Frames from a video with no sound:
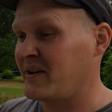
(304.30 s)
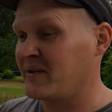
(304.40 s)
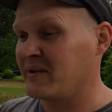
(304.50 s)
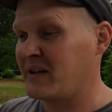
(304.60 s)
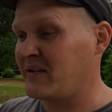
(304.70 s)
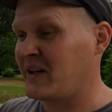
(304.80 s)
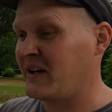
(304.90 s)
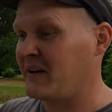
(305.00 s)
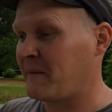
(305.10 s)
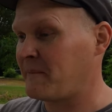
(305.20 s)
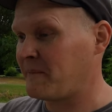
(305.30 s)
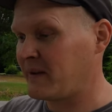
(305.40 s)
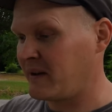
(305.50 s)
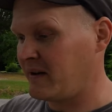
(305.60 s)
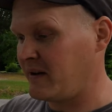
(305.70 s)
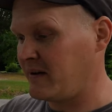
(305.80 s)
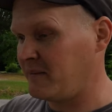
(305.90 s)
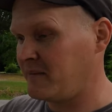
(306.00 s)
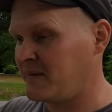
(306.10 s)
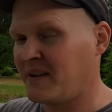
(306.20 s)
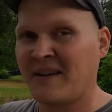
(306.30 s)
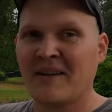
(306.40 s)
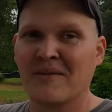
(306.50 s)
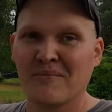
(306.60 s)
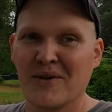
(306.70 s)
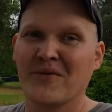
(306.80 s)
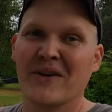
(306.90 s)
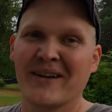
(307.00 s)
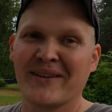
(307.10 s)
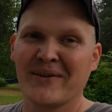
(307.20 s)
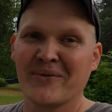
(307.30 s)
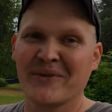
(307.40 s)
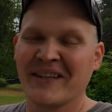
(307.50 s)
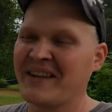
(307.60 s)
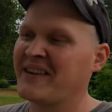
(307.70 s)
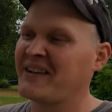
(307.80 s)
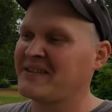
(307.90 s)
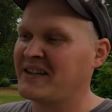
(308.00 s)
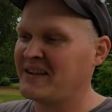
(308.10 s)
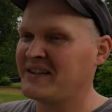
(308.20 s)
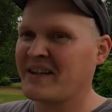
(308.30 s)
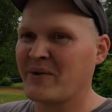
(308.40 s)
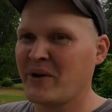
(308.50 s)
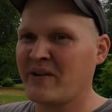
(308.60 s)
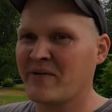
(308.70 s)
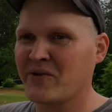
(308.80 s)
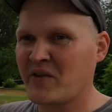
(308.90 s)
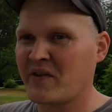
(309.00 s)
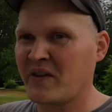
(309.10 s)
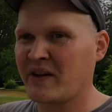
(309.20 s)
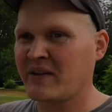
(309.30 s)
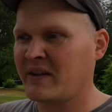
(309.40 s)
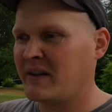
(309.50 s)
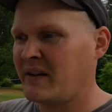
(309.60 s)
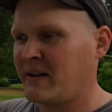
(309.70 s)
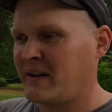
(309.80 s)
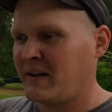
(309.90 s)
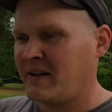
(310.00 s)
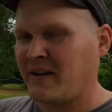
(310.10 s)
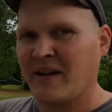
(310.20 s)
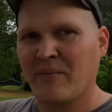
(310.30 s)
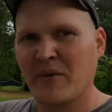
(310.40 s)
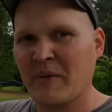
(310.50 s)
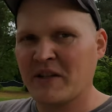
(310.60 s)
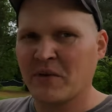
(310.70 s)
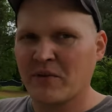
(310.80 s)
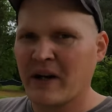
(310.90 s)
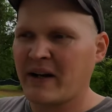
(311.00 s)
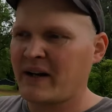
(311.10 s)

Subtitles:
don't even care. Moving right along with getting this thing ready for a drift event. Been messing with the ride